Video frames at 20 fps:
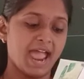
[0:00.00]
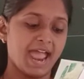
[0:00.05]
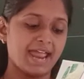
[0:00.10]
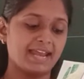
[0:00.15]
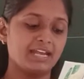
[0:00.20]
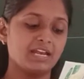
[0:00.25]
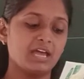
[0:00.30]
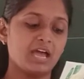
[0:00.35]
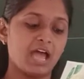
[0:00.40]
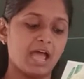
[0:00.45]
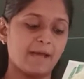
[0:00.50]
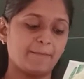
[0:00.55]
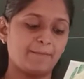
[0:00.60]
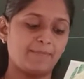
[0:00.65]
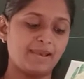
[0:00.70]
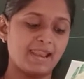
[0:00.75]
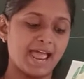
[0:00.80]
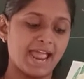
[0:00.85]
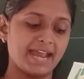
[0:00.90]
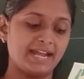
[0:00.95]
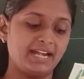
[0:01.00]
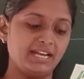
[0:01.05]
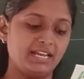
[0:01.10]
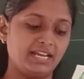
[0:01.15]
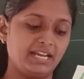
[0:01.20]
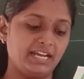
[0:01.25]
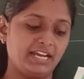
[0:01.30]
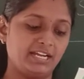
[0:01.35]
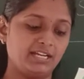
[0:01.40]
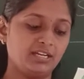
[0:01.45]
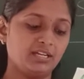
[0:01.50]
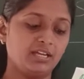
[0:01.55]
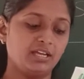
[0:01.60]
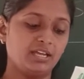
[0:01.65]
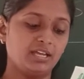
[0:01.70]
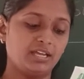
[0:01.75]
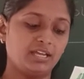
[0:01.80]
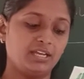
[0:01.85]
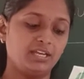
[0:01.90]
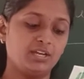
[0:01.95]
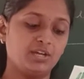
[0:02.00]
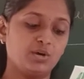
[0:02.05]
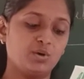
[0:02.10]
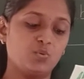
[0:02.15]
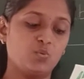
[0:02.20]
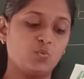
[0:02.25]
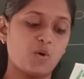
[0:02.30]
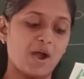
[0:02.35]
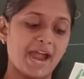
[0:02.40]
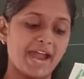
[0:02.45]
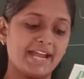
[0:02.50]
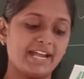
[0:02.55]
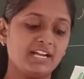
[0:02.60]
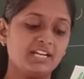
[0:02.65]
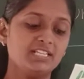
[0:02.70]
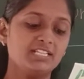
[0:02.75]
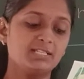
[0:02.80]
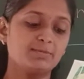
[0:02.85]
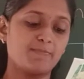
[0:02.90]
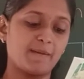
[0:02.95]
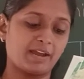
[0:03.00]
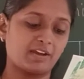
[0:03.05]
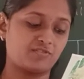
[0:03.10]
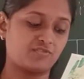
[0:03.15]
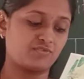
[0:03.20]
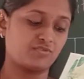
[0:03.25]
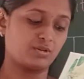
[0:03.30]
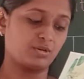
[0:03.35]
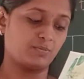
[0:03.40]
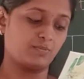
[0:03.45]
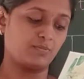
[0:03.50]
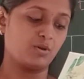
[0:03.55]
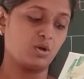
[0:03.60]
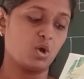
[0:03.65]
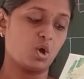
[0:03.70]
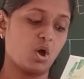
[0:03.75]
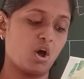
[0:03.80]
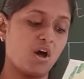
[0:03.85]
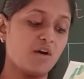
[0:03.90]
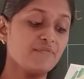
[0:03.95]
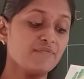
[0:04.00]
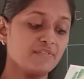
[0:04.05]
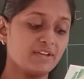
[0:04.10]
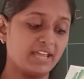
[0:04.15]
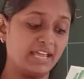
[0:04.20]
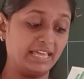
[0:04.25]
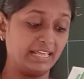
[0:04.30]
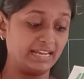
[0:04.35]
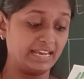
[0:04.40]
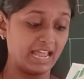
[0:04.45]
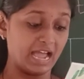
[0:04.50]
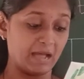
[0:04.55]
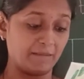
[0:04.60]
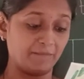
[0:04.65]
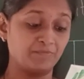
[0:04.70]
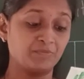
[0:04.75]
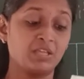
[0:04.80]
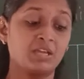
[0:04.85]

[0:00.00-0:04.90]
and applied it in a wide spectrum of area.